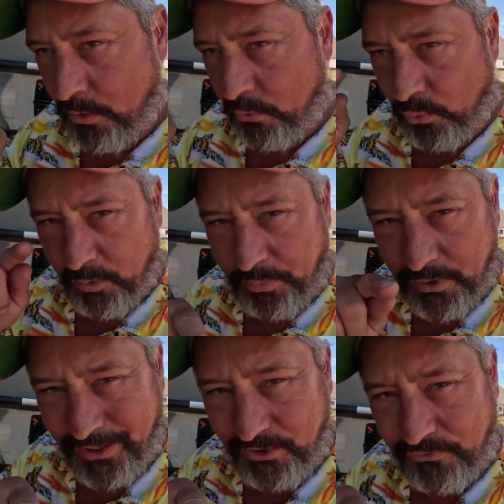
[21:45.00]

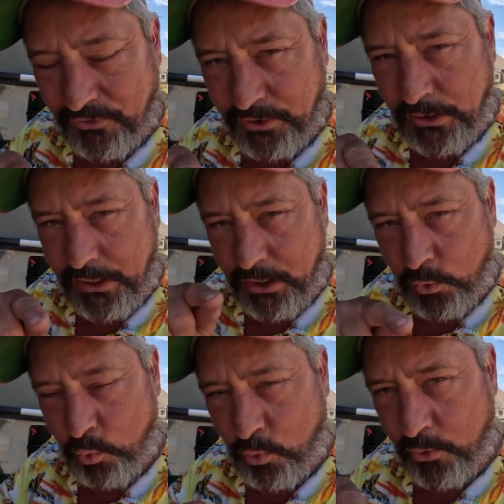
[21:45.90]
replacing a
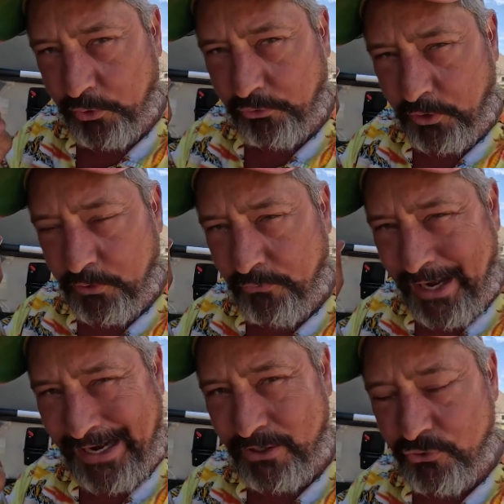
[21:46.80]
quart of
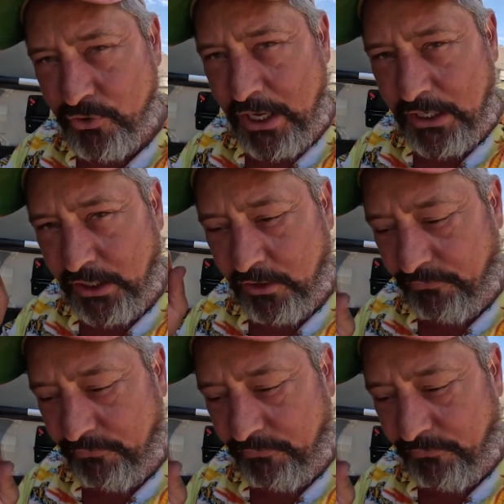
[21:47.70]
hydraulic